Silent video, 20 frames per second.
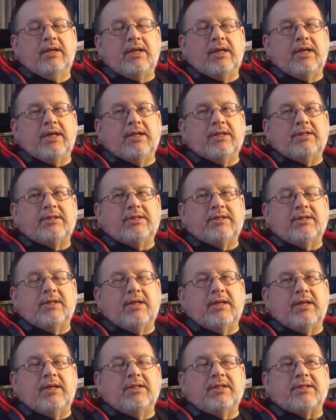is
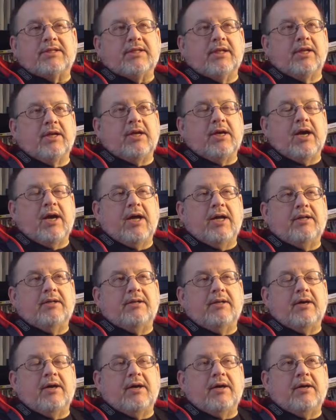in the silicon
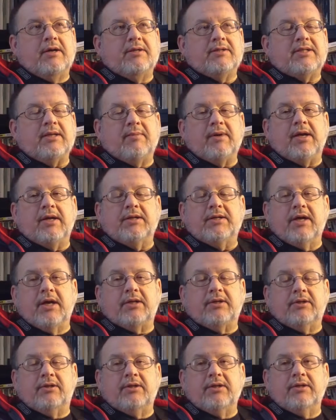
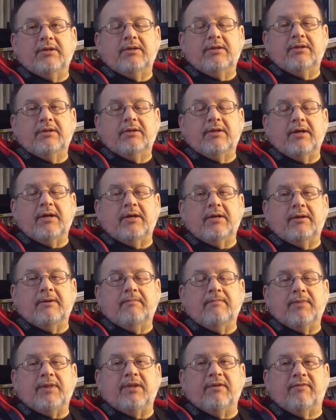semiconductor
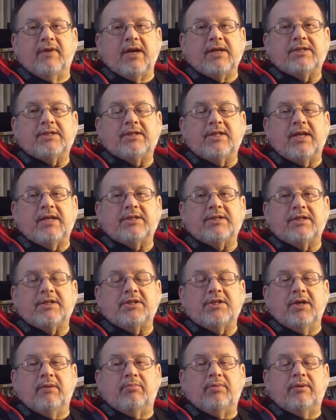device that is the
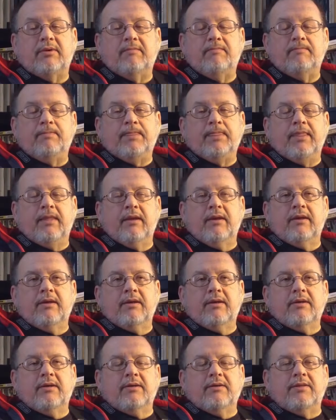chip.
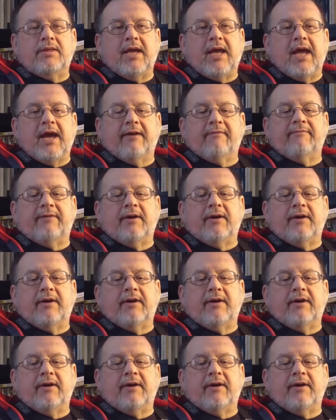They have